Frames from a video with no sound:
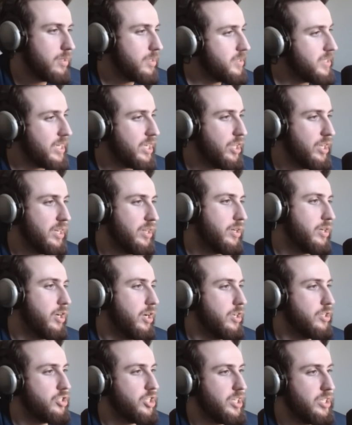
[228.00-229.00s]
Let's take a look at the
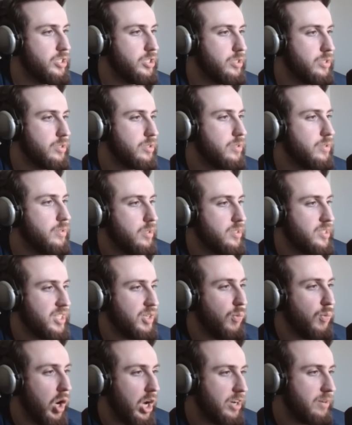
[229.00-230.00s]
con changes.
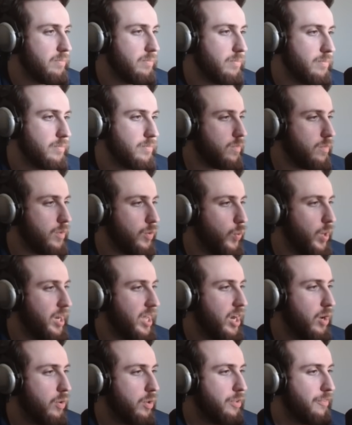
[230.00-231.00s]
C1, when
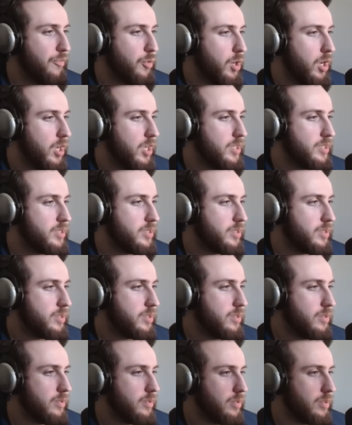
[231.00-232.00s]
Herald of
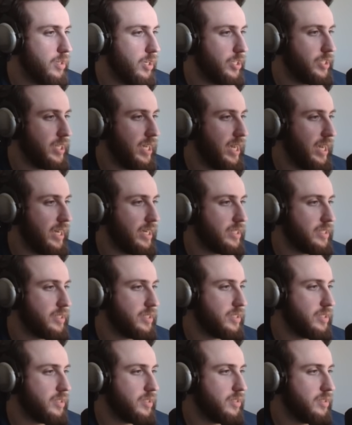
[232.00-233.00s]
Frost
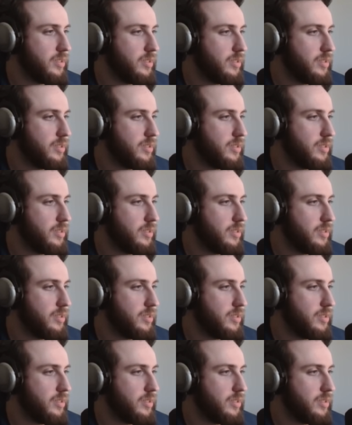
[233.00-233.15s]
attacks,